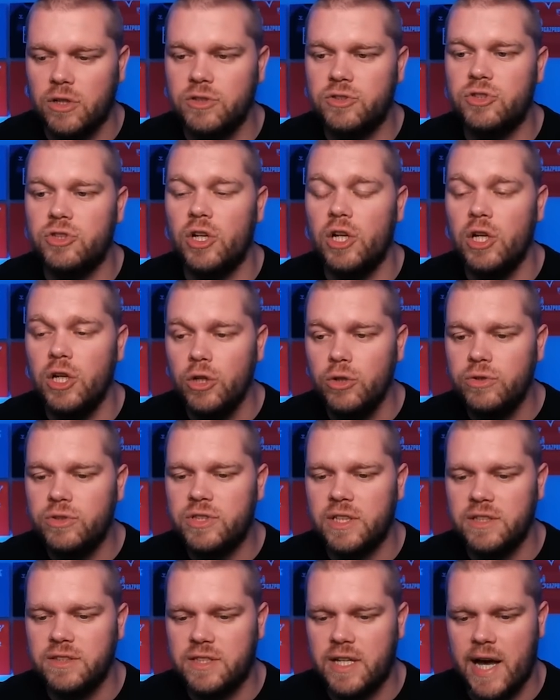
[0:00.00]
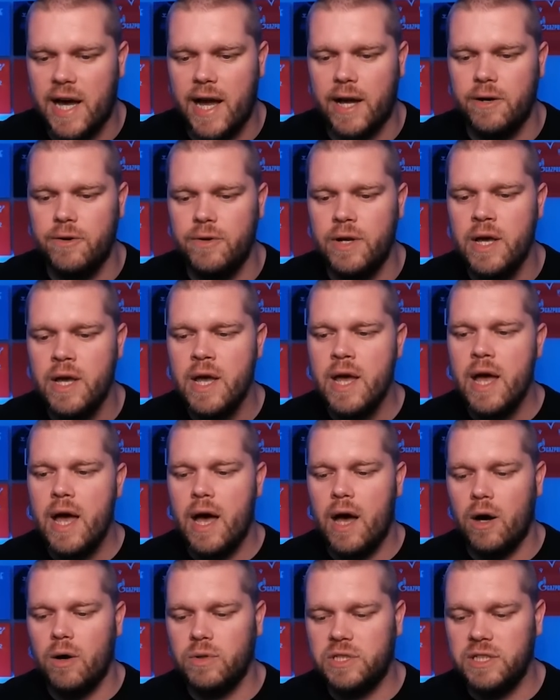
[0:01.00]
to Luton Town,
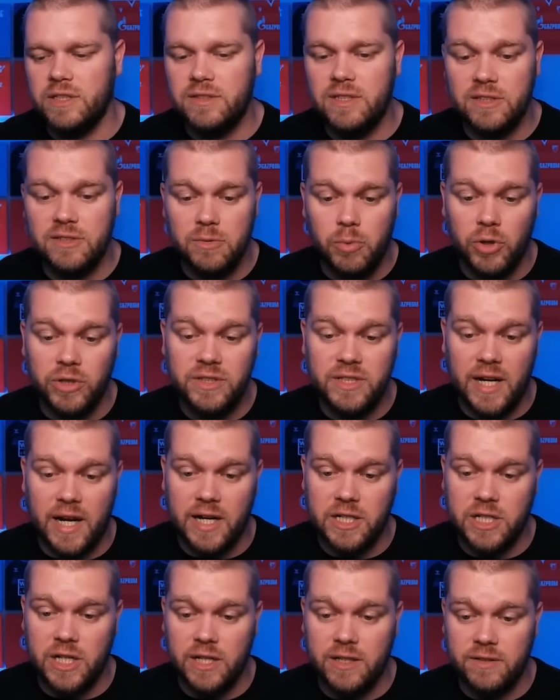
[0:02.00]
which is disappointing actually,